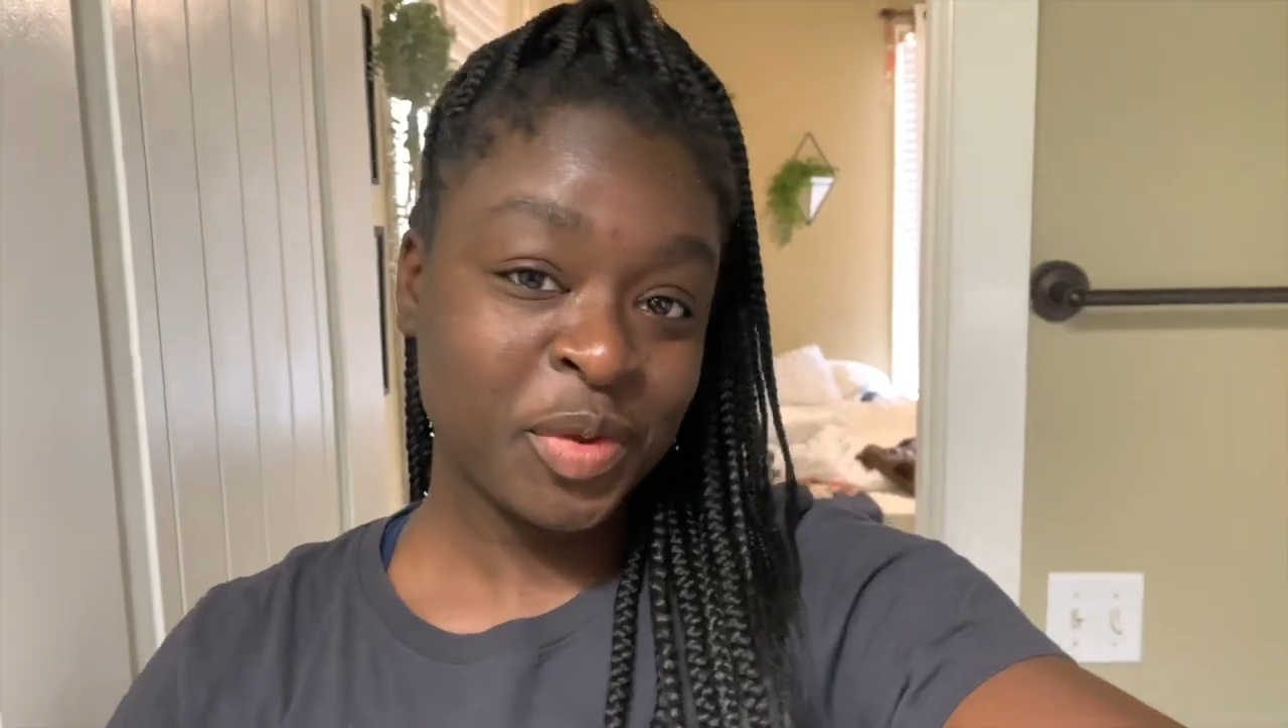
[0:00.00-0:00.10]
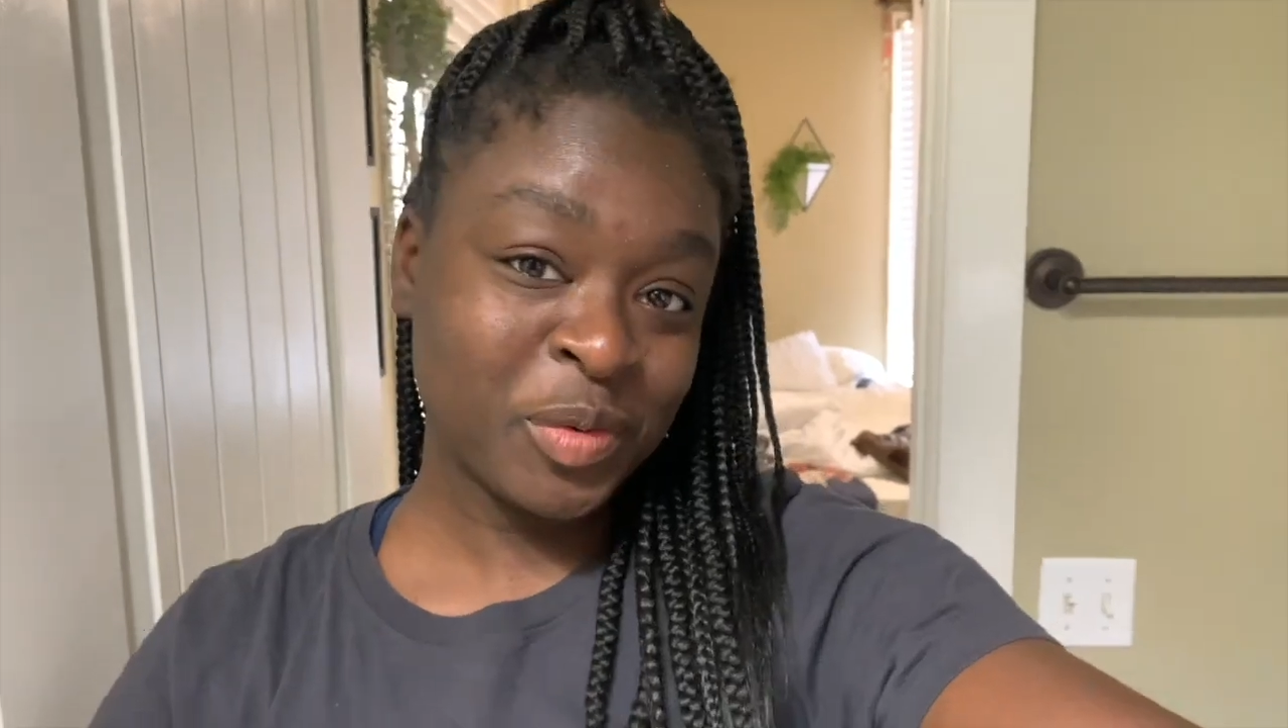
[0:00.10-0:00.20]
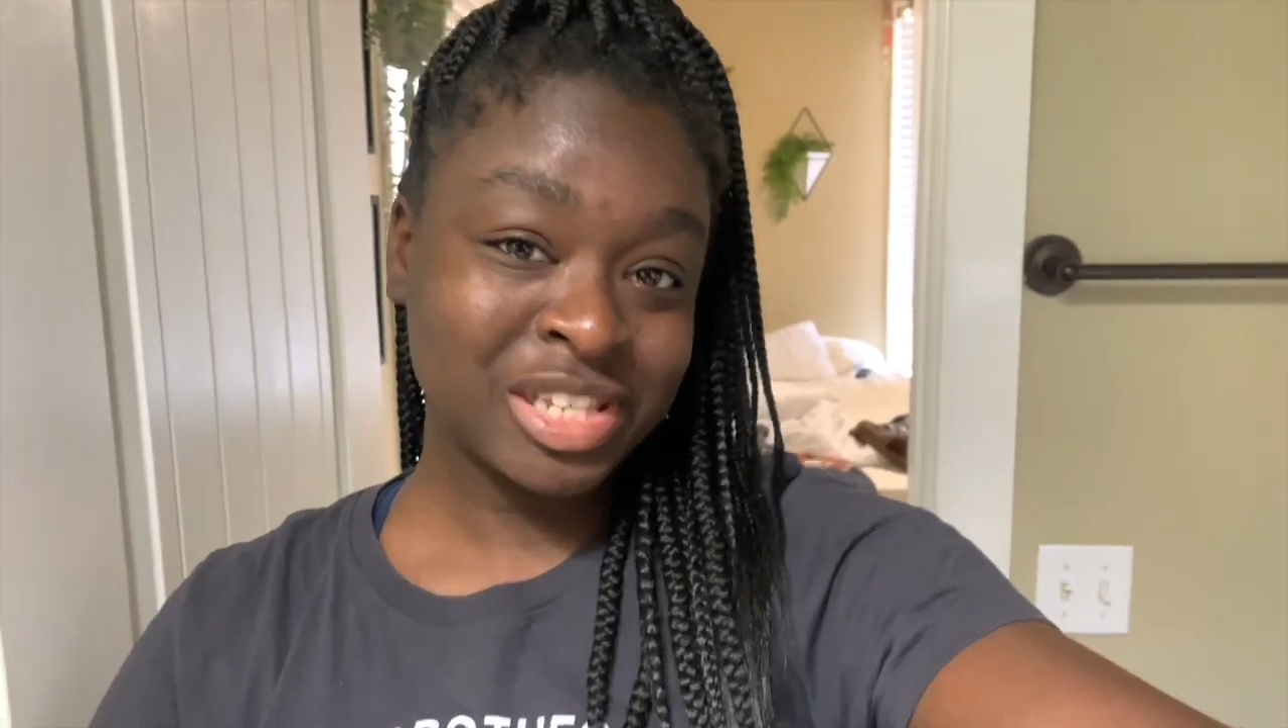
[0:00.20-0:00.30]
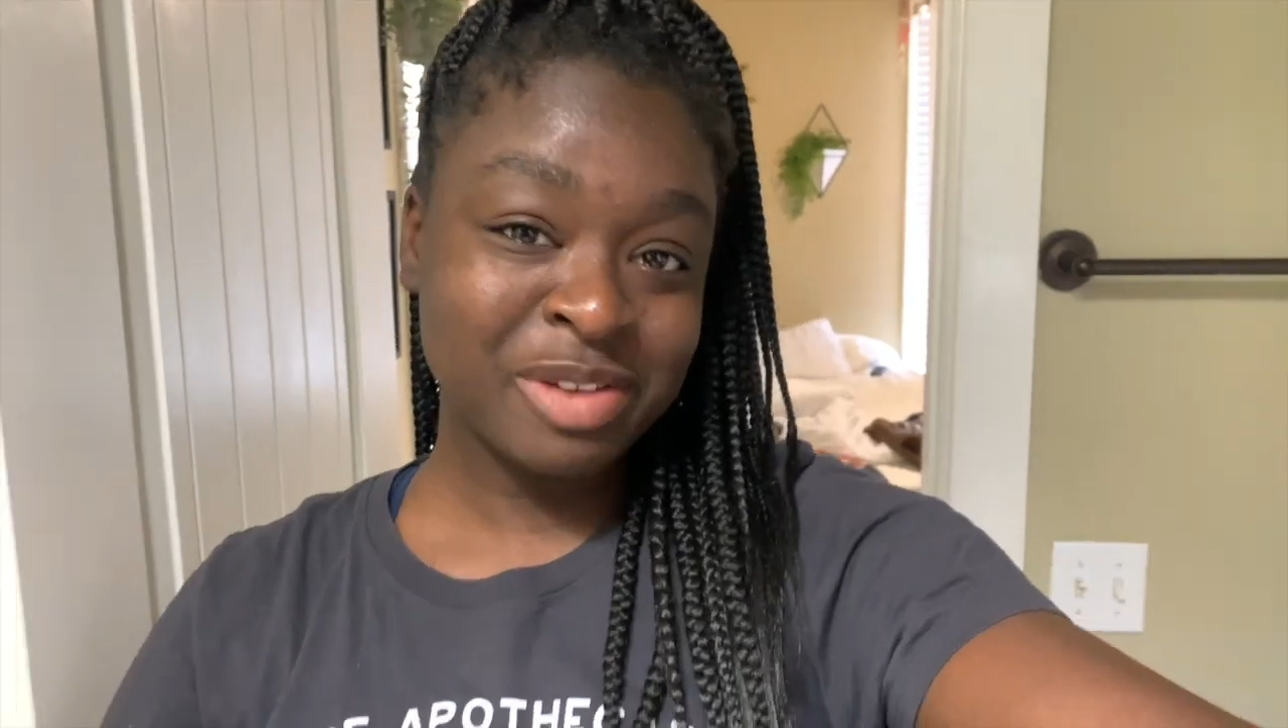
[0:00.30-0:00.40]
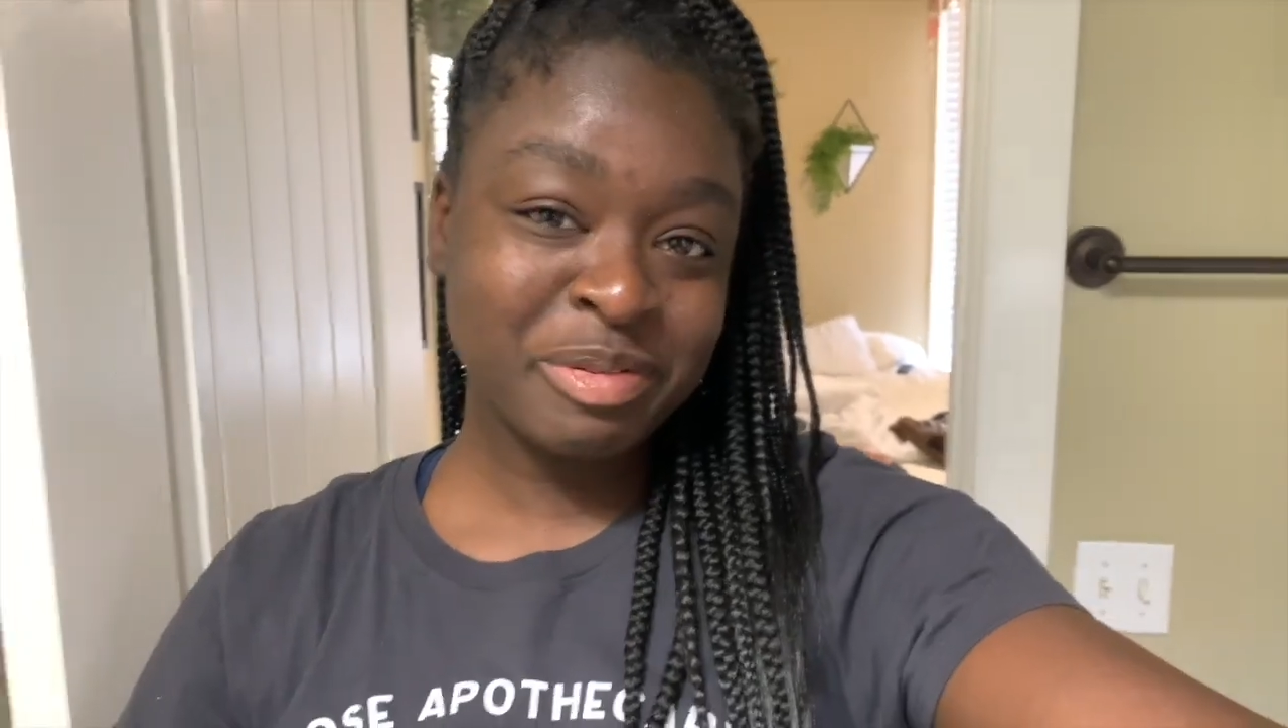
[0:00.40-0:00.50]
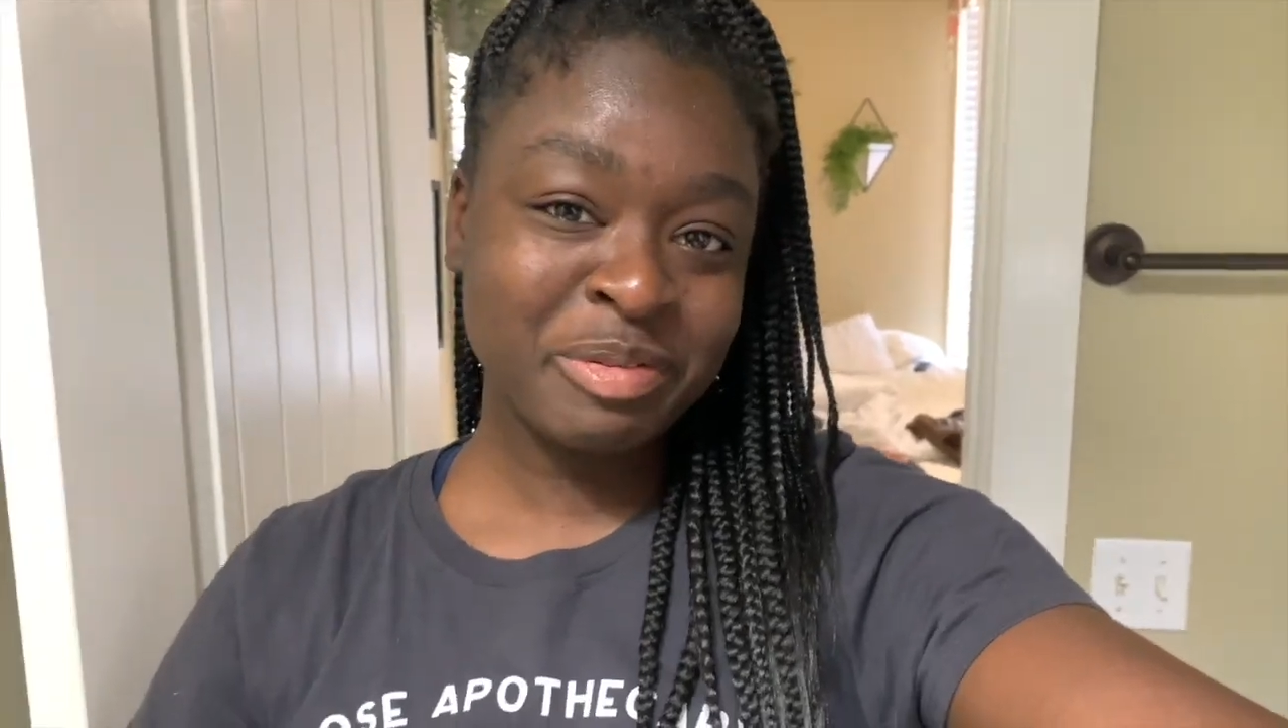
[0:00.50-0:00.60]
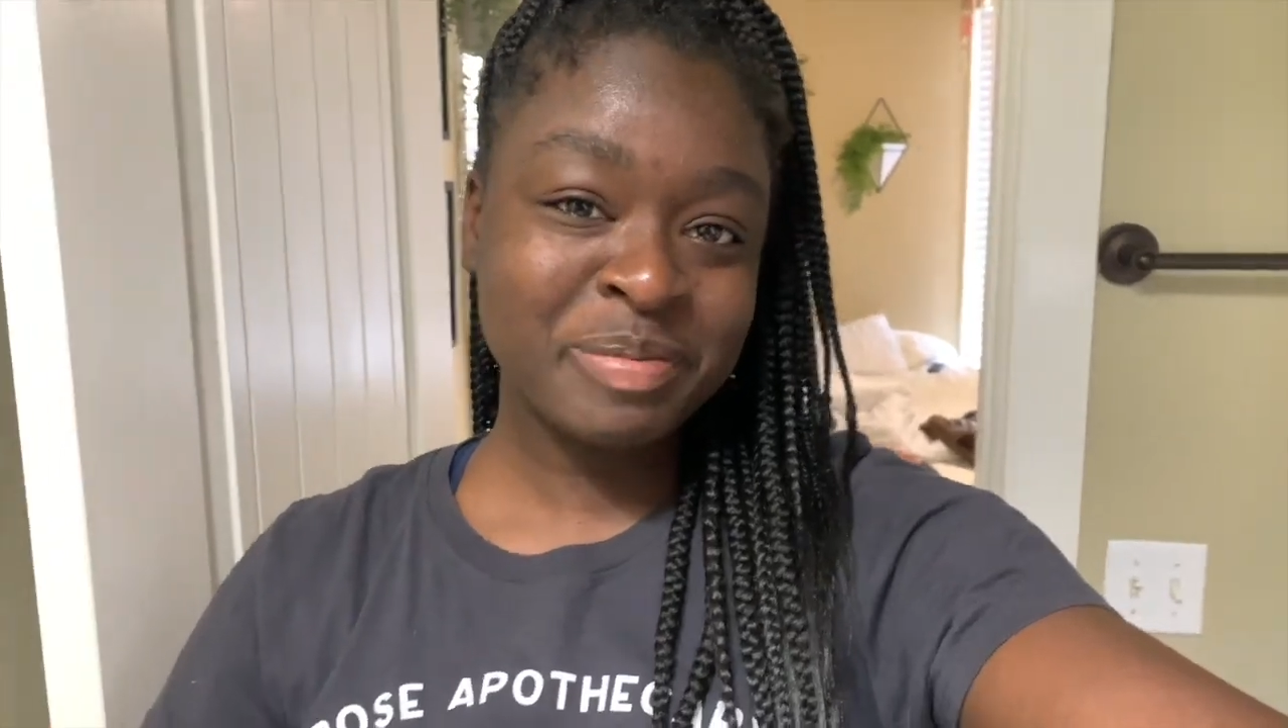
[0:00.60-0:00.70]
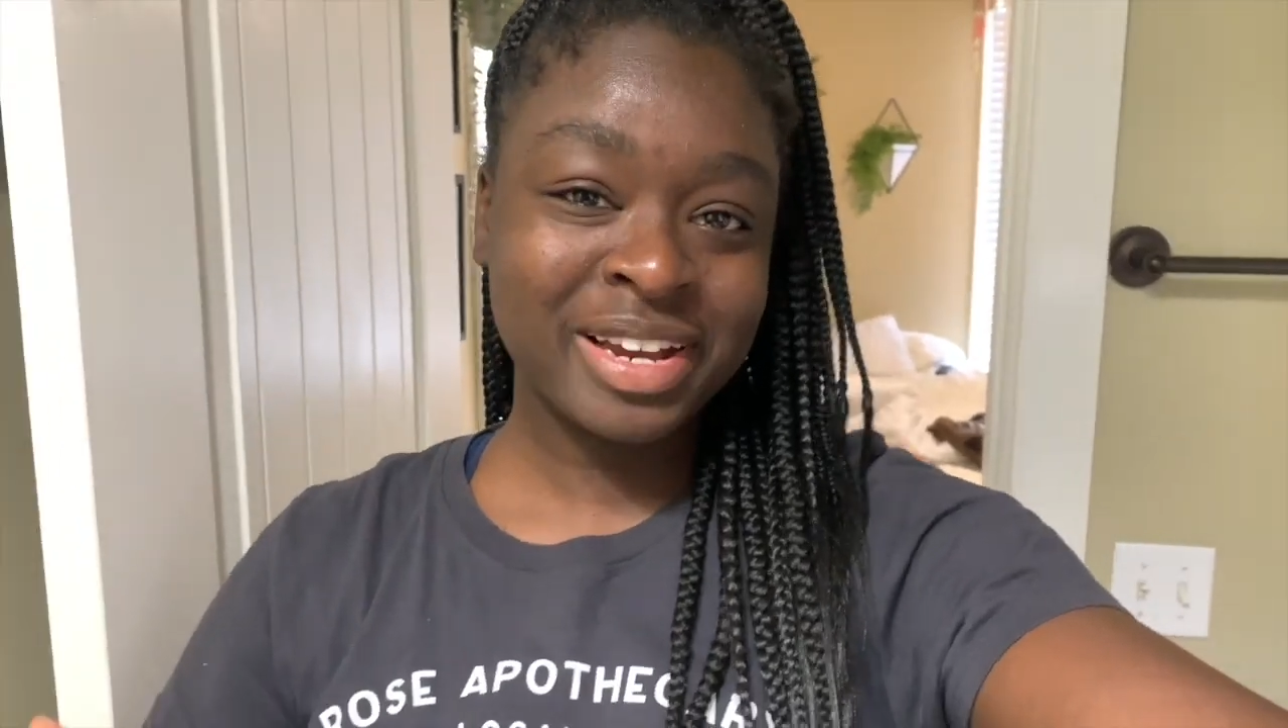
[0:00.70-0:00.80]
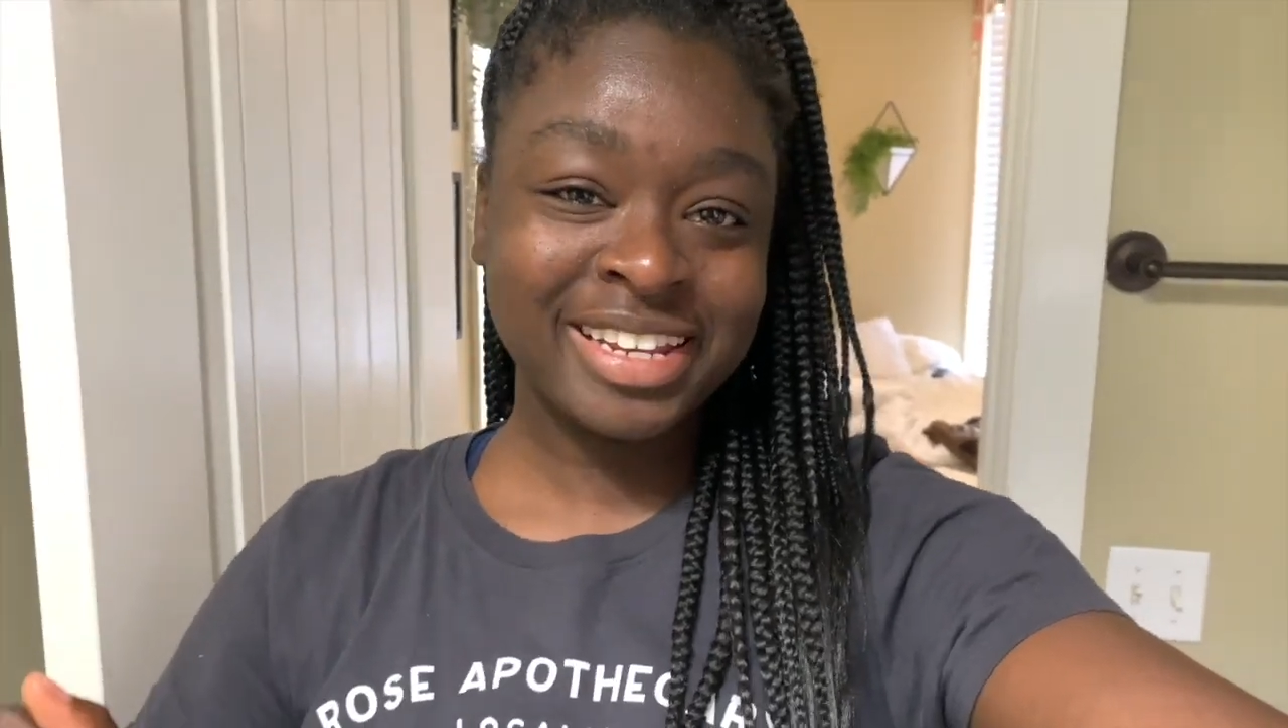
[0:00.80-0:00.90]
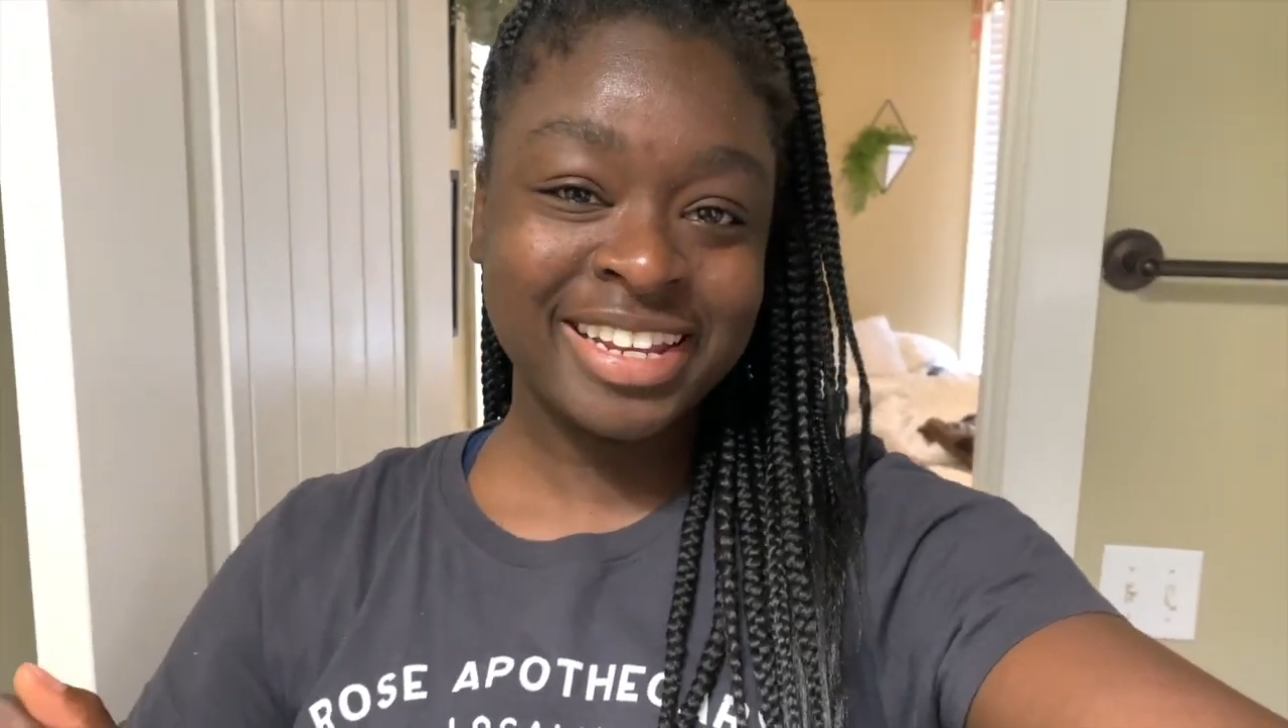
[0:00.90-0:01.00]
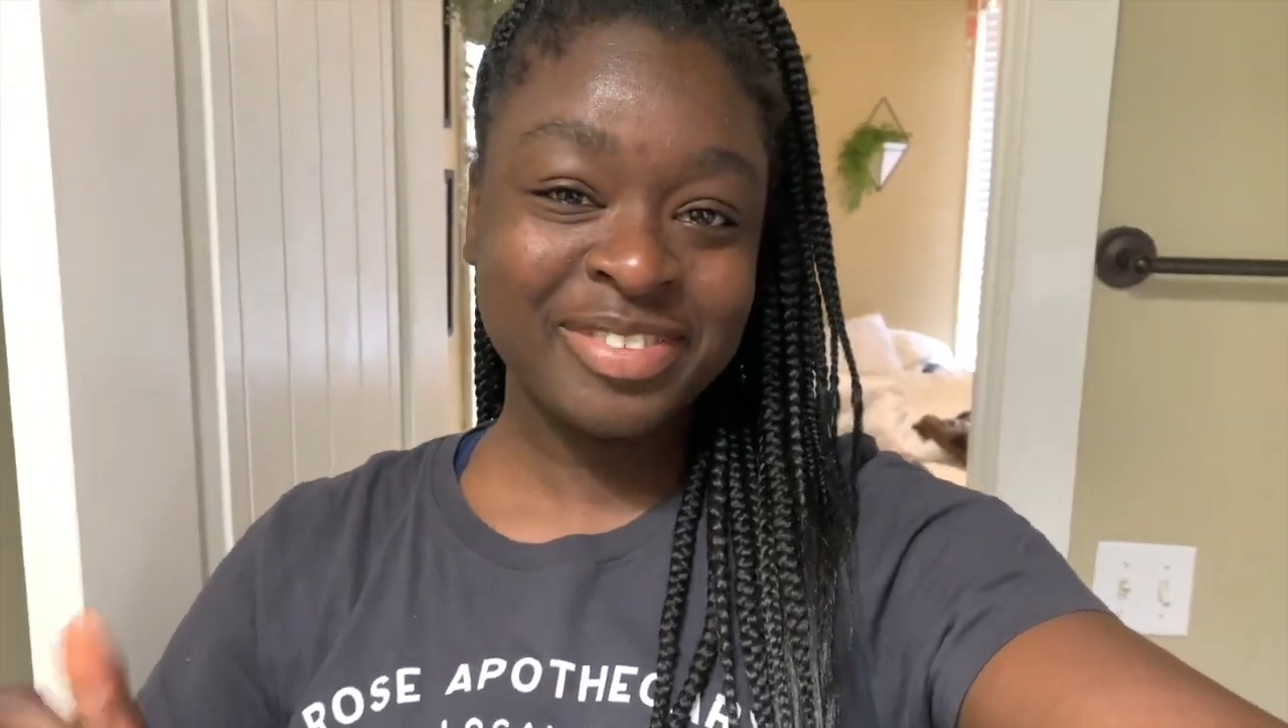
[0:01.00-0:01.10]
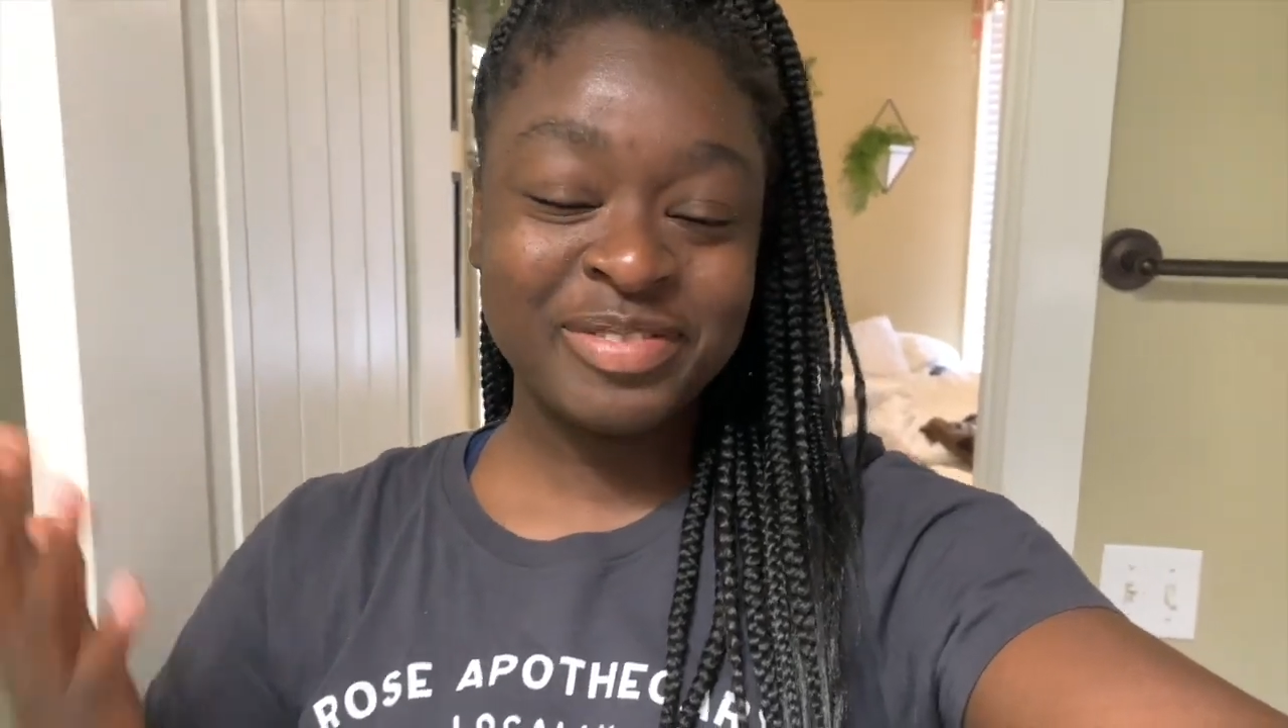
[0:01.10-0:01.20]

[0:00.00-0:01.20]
What's up, everybody?